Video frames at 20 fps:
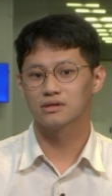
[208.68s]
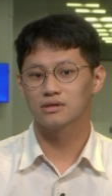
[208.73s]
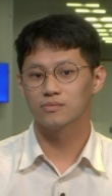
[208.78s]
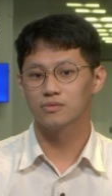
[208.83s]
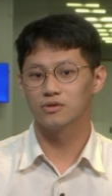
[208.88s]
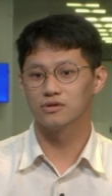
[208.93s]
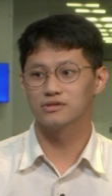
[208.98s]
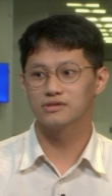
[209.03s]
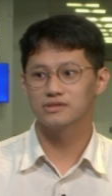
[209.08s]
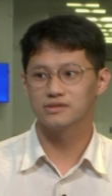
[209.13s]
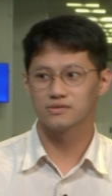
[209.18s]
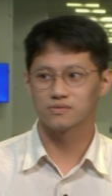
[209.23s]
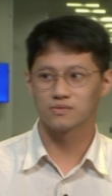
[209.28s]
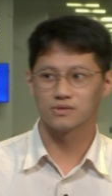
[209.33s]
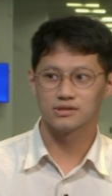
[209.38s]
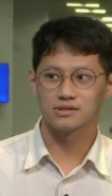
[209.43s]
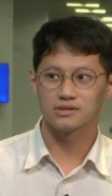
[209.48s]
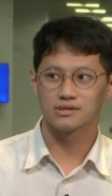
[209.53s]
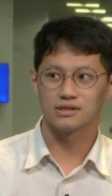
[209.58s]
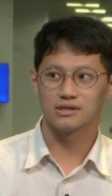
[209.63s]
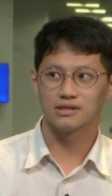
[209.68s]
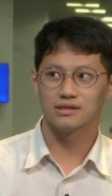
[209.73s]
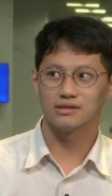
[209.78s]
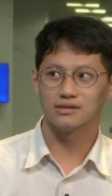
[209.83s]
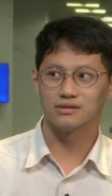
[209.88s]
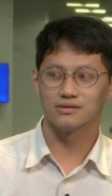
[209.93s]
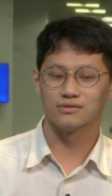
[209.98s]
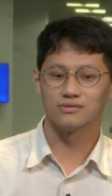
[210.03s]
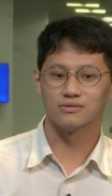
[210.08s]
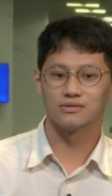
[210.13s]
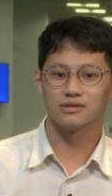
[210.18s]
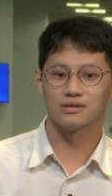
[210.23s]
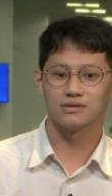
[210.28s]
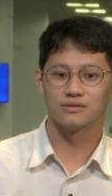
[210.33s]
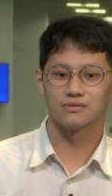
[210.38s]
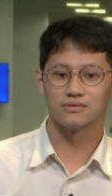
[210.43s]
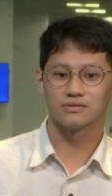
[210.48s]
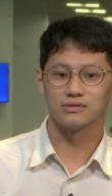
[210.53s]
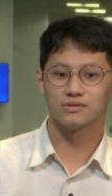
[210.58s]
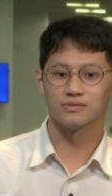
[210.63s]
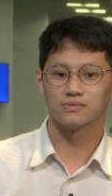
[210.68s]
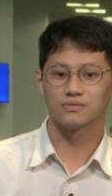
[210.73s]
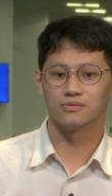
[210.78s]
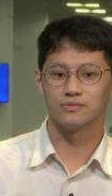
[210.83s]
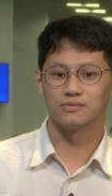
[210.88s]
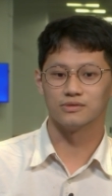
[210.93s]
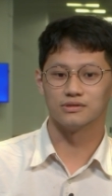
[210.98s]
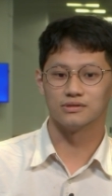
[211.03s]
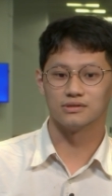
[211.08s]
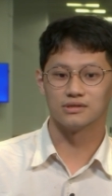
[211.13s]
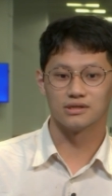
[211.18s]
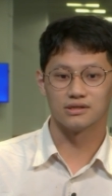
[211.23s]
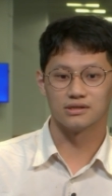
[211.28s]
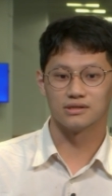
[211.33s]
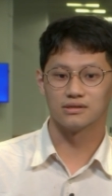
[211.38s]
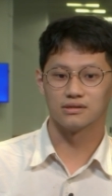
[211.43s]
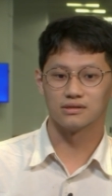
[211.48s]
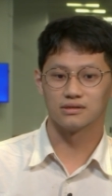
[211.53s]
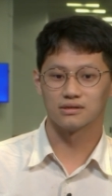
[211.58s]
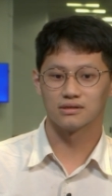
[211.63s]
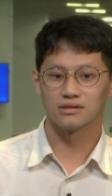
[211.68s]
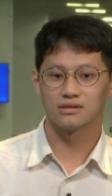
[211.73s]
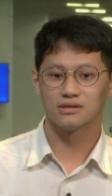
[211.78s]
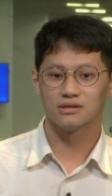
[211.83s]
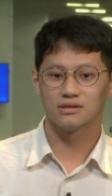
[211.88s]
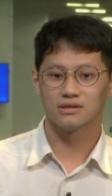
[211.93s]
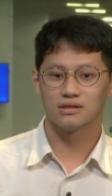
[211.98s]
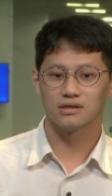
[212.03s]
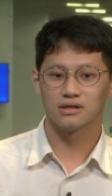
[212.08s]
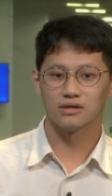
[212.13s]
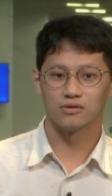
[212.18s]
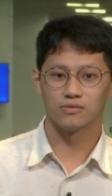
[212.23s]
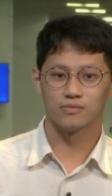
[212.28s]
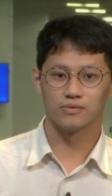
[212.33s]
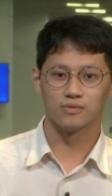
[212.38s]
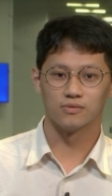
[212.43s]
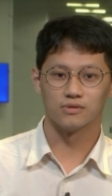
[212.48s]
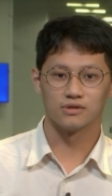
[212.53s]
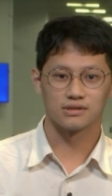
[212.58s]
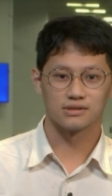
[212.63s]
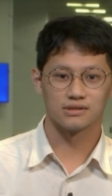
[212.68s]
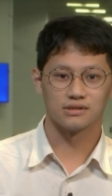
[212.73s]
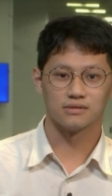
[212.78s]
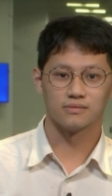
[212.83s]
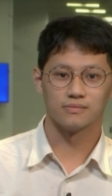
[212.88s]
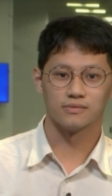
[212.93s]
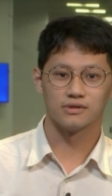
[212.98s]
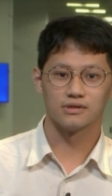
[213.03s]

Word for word: policy is one side, you know, how this will be done, how it will be worked out.